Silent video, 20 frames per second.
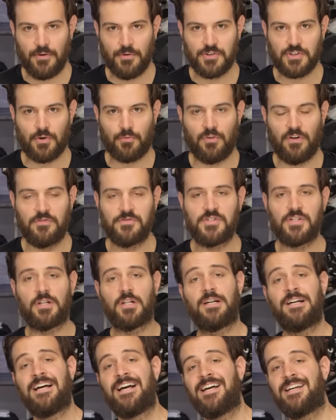to us at
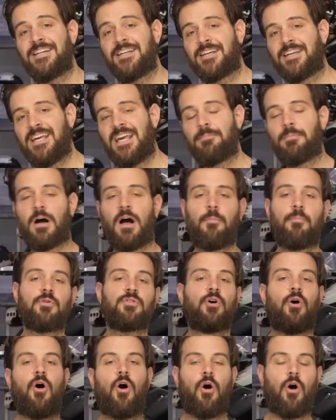RevZilla to keep up
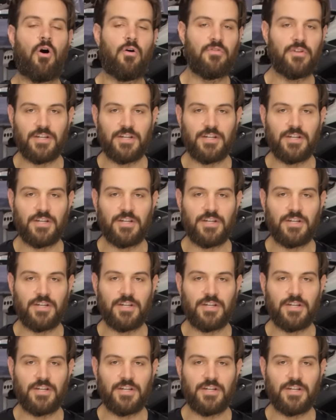with all